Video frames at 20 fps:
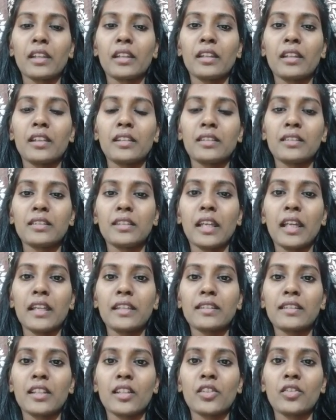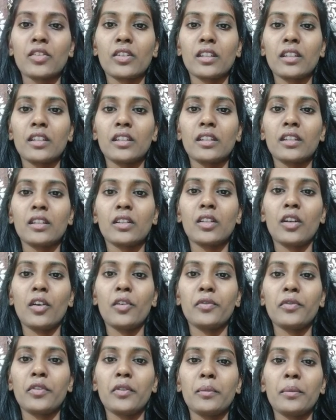The stack section
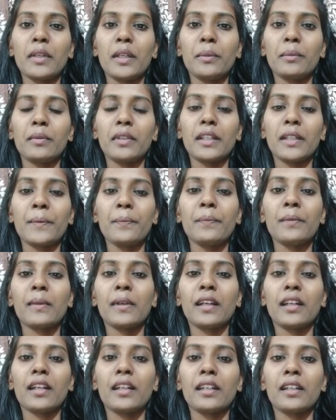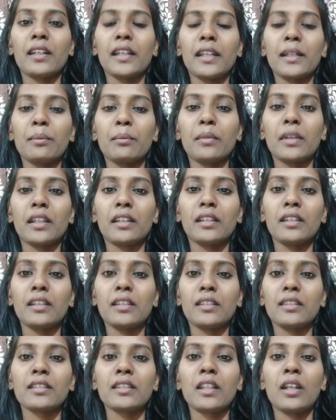of memory contains
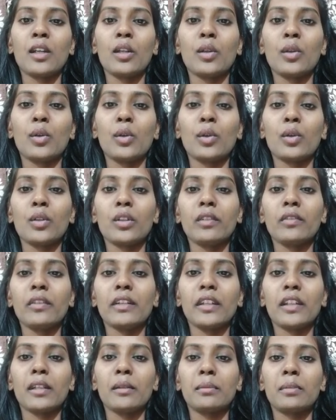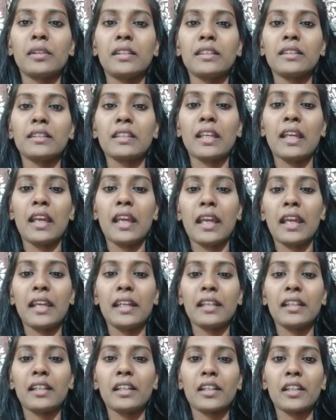methods, local variables,
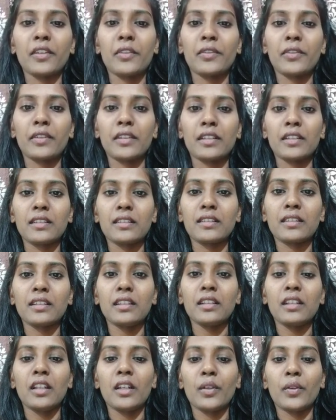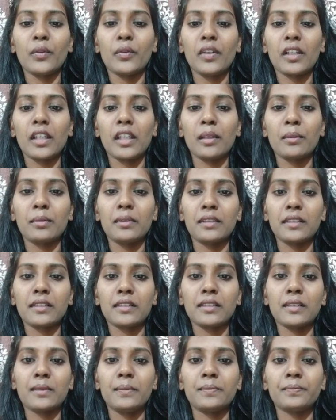and reference
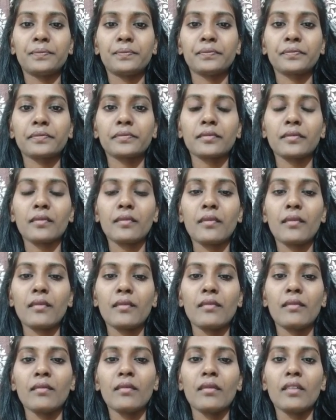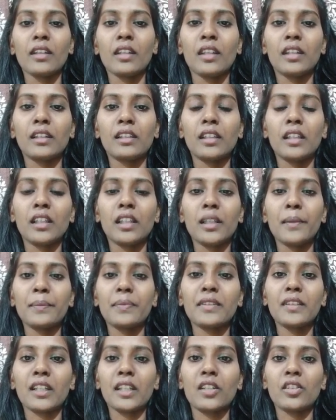variables. The heap
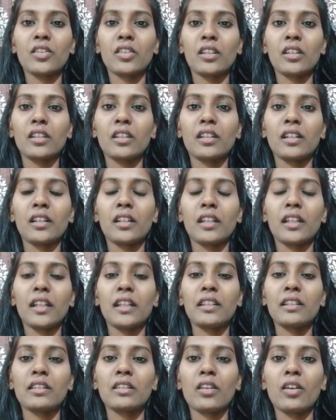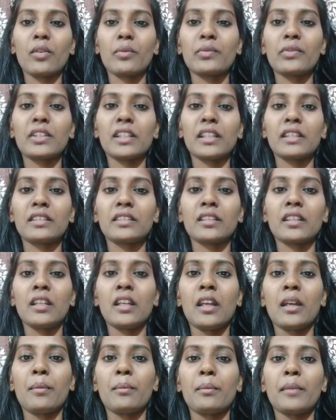section contains objects,
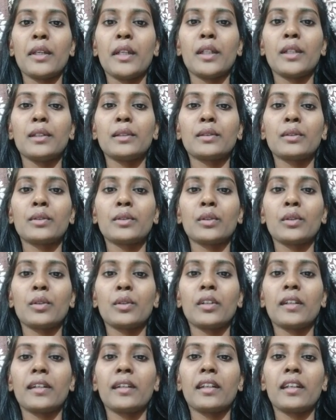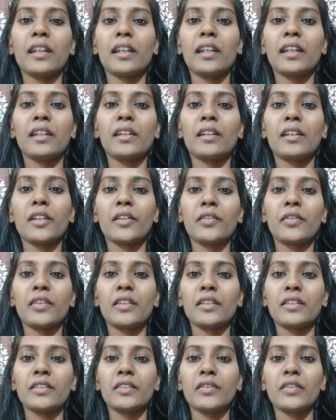may also contain
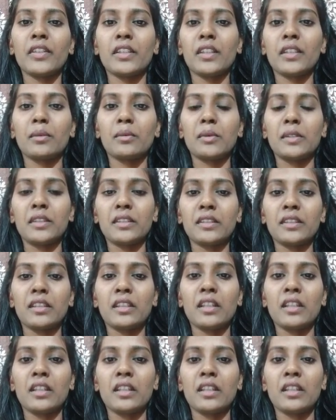reference variables.